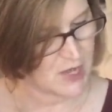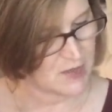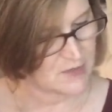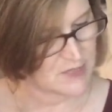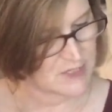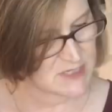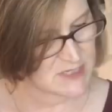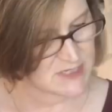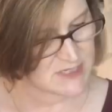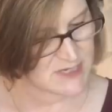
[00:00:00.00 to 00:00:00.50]

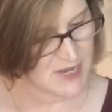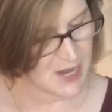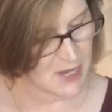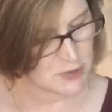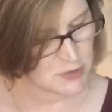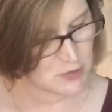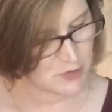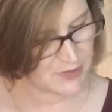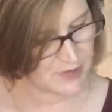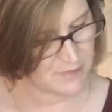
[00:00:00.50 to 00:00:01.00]
This is
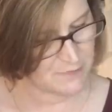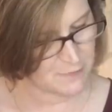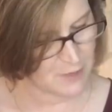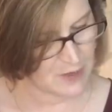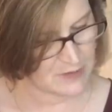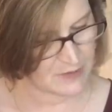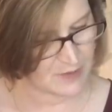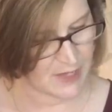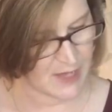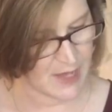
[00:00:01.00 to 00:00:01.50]
naturally
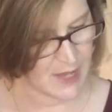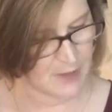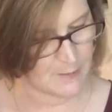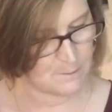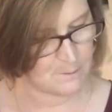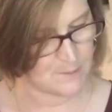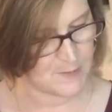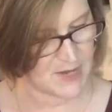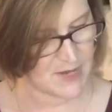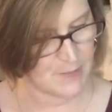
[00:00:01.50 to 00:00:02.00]
friendly
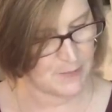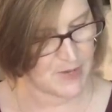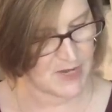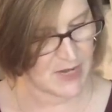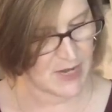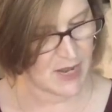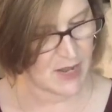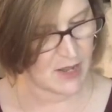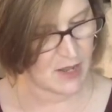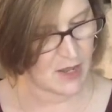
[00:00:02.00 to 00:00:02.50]
and B
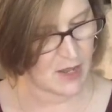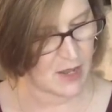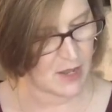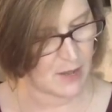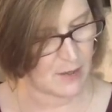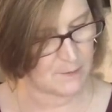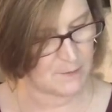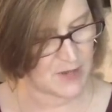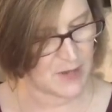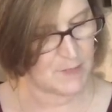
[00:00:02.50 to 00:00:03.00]
P,
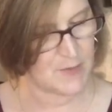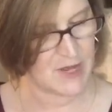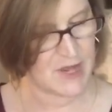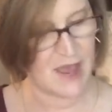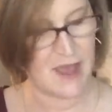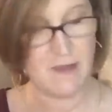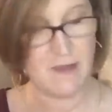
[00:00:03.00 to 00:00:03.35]
uh, B P A